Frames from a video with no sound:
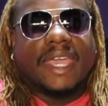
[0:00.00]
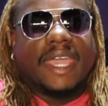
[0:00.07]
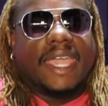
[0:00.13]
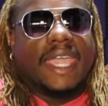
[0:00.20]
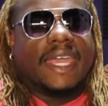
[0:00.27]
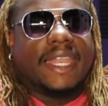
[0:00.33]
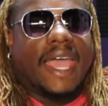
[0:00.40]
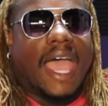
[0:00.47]

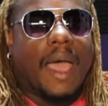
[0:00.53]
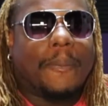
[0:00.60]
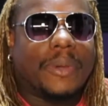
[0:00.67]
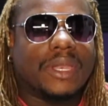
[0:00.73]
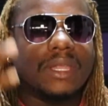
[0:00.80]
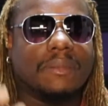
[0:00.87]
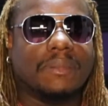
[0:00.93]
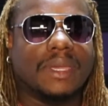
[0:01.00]
It
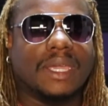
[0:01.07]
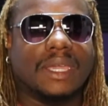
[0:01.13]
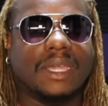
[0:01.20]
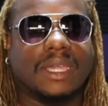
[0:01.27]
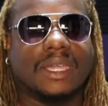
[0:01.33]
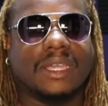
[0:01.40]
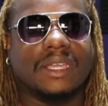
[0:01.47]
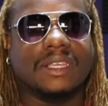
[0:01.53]
happened to
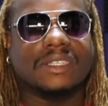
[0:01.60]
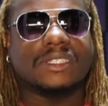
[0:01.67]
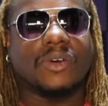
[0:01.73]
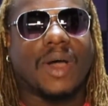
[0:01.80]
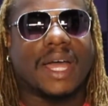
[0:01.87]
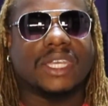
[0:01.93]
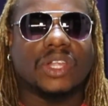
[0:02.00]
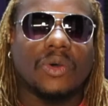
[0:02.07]
me,
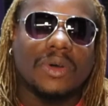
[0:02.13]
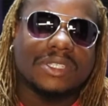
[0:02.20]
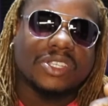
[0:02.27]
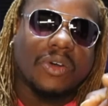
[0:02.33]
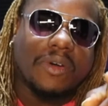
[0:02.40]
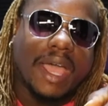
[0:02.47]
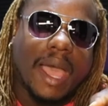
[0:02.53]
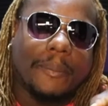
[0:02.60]
so I know it's
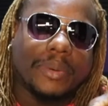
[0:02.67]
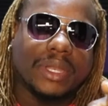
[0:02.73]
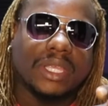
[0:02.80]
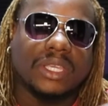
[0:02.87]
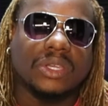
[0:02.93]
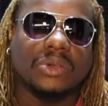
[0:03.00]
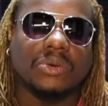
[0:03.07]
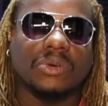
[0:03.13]
going to happen to
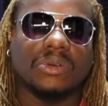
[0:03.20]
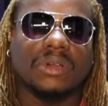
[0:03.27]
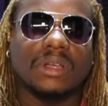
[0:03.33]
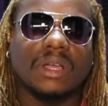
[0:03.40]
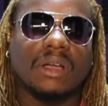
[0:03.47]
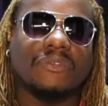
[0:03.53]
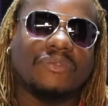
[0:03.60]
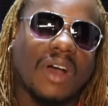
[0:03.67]
you.
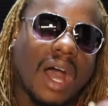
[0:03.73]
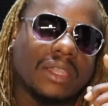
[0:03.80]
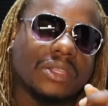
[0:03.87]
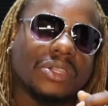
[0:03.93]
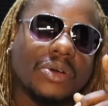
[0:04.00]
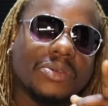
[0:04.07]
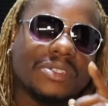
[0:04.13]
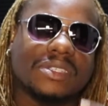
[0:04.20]

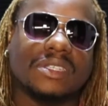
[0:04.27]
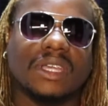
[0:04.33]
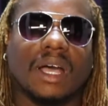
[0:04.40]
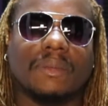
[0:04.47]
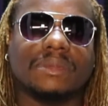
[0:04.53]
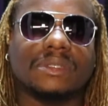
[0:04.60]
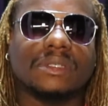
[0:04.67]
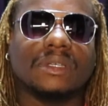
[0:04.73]
Follow those
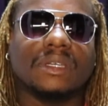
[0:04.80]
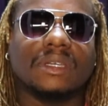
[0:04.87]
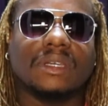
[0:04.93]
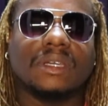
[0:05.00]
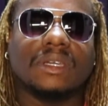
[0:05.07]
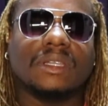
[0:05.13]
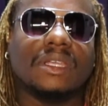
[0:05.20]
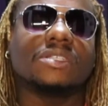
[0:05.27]
steps.
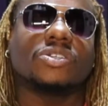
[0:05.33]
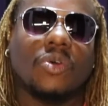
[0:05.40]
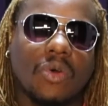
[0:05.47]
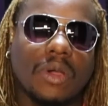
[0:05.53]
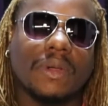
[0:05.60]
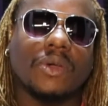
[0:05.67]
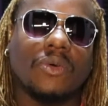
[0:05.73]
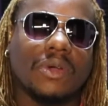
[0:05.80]
This
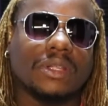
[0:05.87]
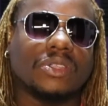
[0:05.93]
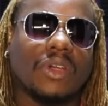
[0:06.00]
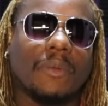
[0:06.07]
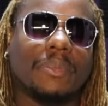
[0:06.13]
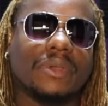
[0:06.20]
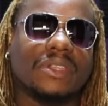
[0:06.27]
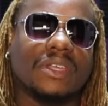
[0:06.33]

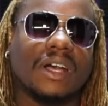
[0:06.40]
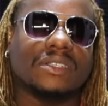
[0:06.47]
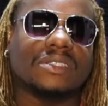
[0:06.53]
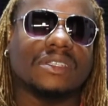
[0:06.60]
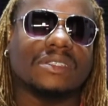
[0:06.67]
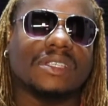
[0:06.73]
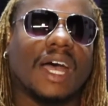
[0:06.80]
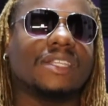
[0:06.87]
Thornton
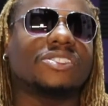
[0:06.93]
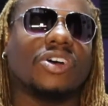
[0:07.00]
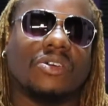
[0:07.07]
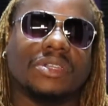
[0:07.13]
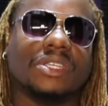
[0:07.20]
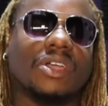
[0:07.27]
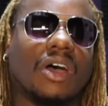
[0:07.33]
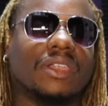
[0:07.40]
Productions. I'll
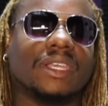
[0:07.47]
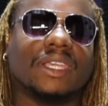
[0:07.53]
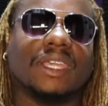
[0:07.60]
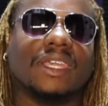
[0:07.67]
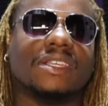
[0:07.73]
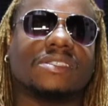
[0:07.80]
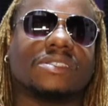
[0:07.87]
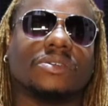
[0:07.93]
talk to y'all
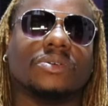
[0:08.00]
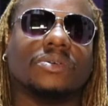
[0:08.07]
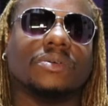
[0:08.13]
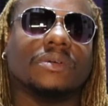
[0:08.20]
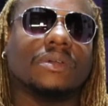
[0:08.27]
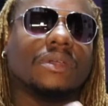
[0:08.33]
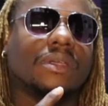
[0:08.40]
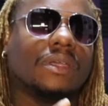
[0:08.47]
again
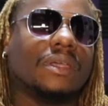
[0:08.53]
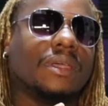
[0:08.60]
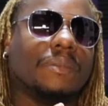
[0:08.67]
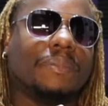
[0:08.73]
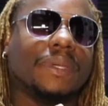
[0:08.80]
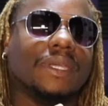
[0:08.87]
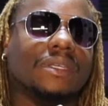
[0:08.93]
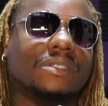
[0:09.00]
soon.
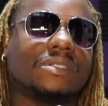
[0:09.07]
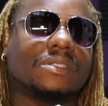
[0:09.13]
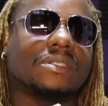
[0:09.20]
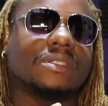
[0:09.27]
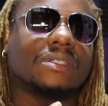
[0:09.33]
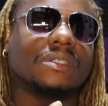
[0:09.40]
Peace.